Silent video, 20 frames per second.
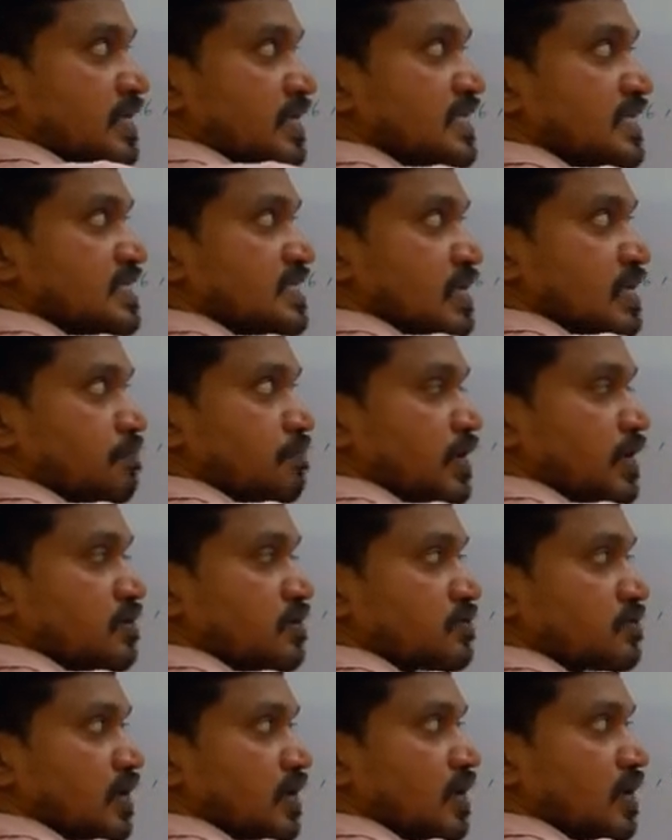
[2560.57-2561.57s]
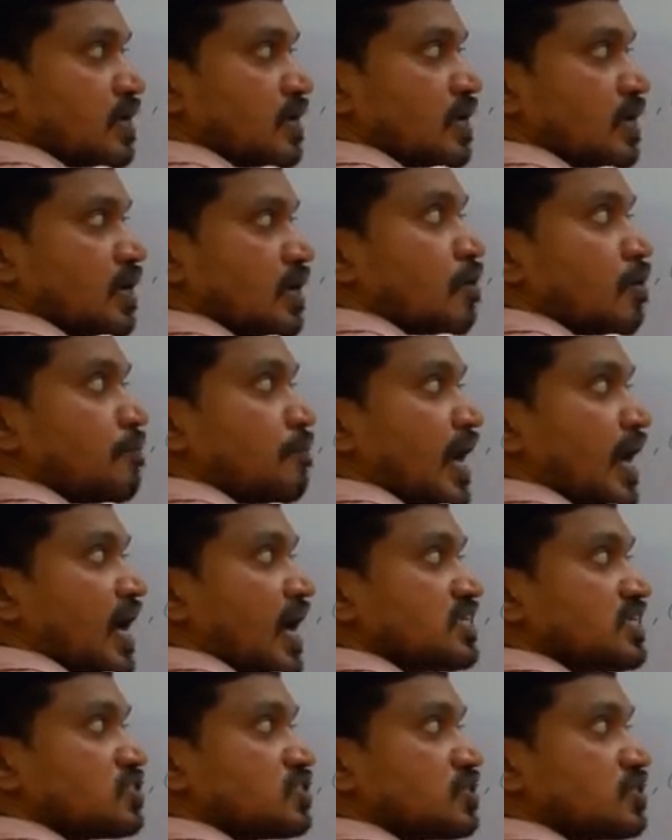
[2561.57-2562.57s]
it is supplying to the
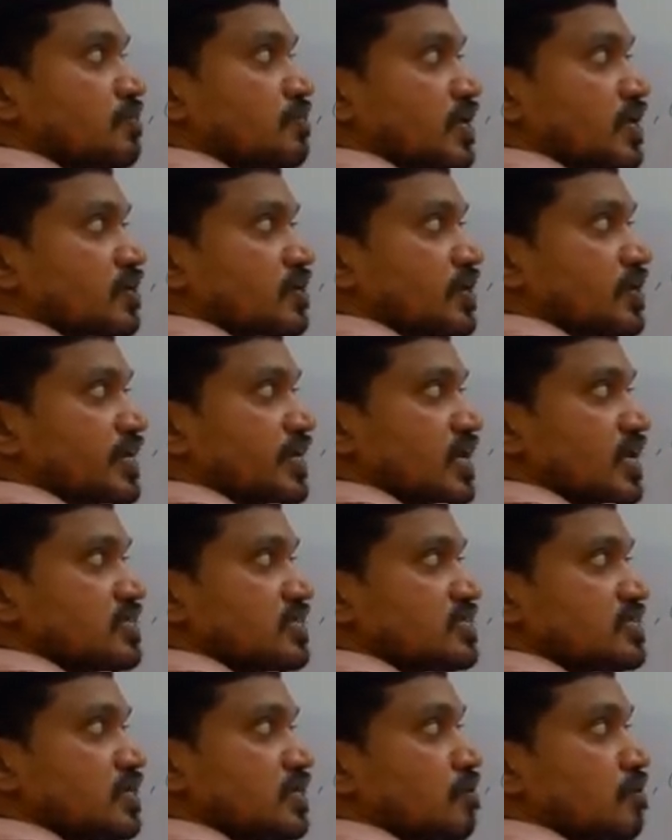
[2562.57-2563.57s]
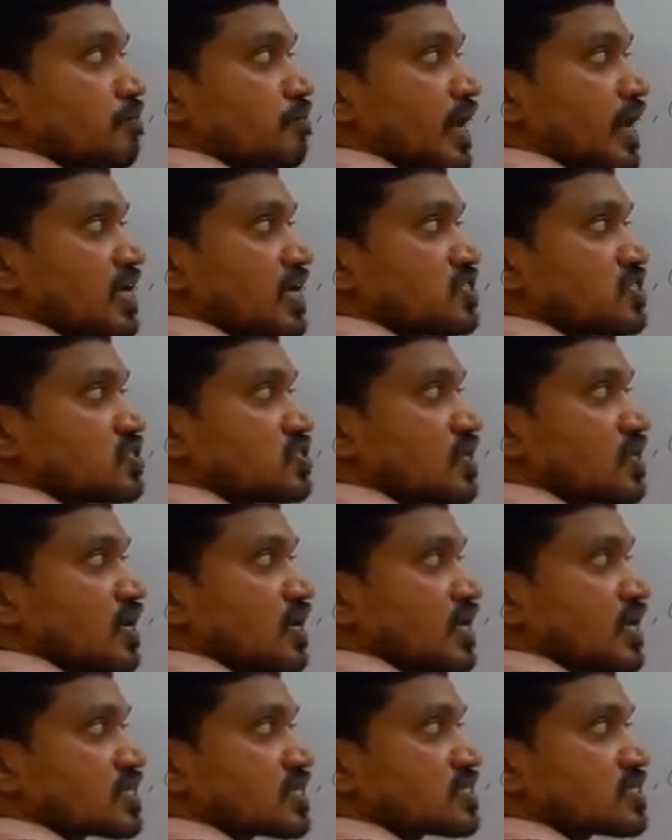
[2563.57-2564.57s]
branch to the brachioradialis, branch to
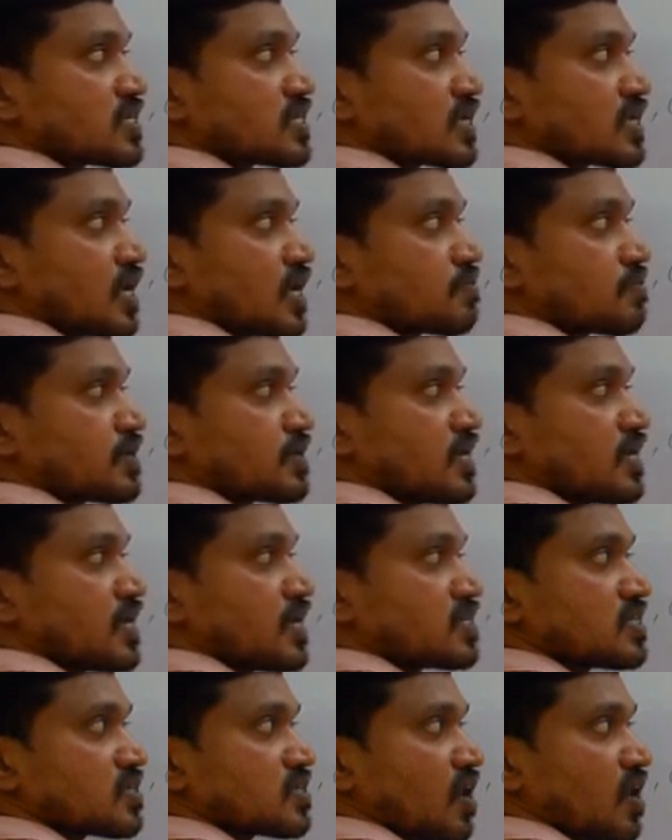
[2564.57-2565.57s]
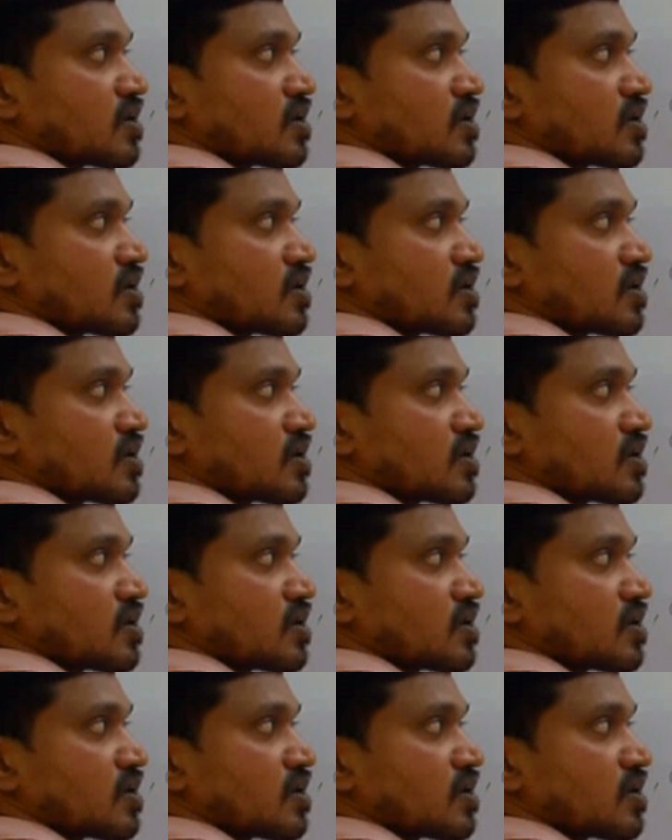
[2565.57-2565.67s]
the extensor carpi radialis